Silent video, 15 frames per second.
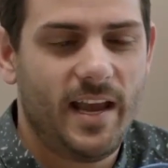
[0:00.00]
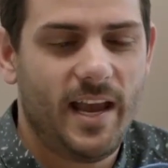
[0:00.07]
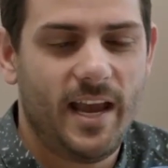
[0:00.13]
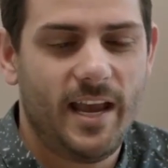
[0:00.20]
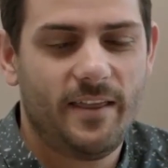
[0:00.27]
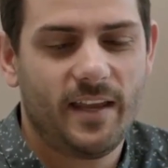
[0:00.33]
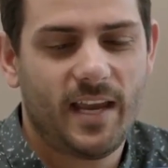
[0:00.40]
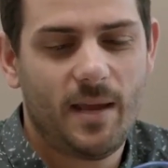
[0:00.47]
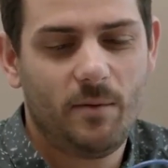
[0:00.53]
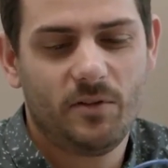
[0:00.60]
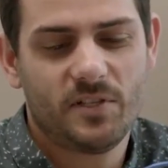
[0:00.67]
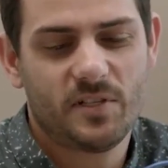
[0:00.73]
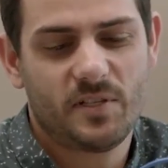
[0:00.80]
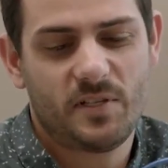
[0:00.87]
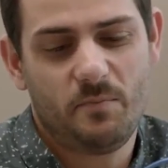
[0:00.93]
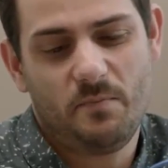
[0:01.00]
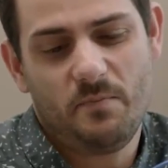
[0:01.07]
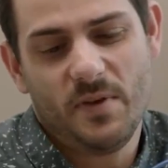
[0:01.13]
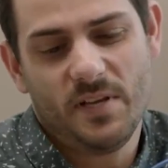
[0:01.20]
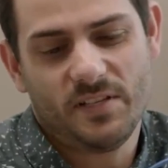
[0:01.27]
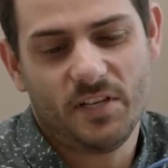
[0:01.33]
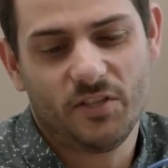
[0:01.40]
And the cable just
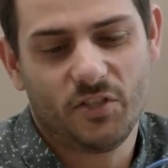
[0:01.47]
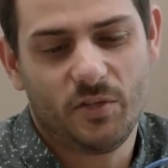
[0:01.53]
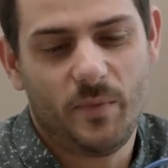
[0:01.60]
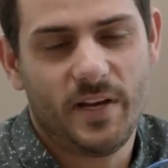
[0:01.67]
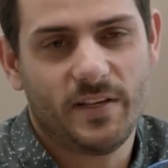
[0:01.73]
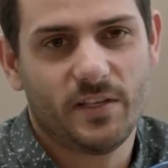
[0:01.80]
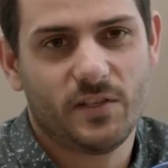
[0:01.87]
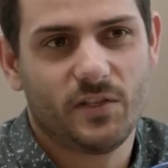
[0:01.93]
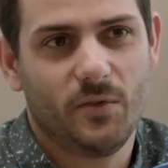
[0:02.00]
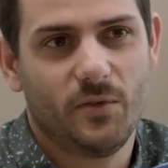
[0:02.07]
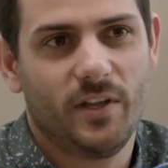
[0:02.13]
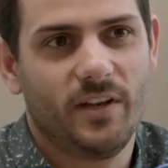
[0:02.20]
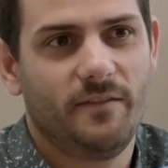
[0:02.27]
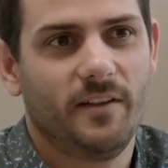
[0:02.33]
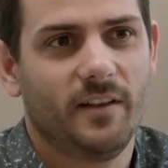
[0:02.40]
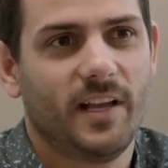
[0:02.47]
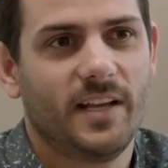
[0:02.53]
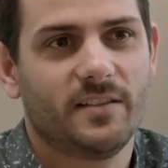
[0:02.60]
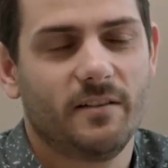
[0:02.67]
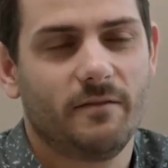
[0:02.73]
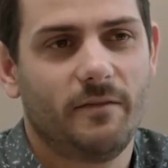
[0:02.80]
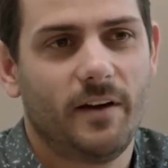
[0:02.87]
essentially makes it so that if it
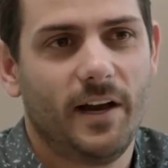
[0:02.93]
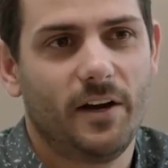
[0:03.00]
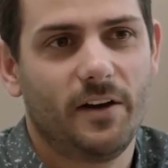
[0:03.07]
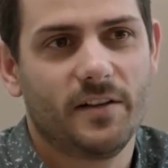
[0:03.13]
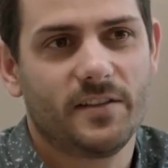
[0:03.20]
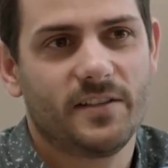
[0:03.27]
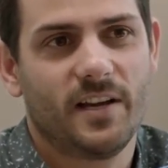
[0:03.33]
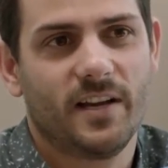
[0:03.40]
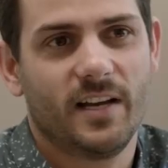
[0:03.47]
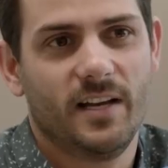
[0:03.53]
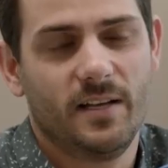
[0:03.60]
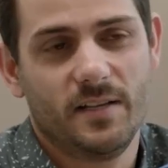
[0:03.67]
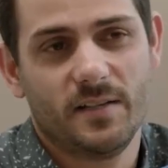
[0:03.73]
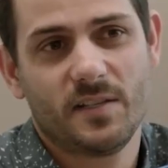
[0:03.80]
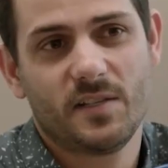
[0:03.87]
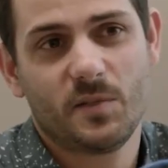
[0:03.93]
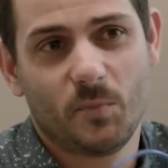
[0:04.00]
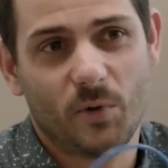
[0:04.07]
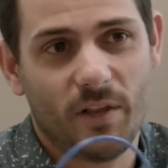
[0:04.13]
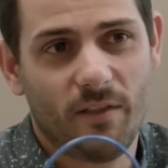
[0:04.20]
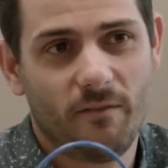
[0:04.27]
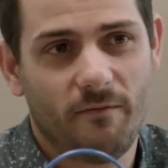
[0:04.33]
lights on fire, it's not going to
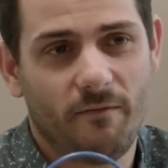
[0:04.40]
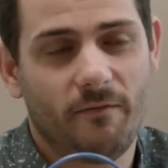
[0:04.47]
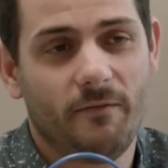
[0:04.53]
spread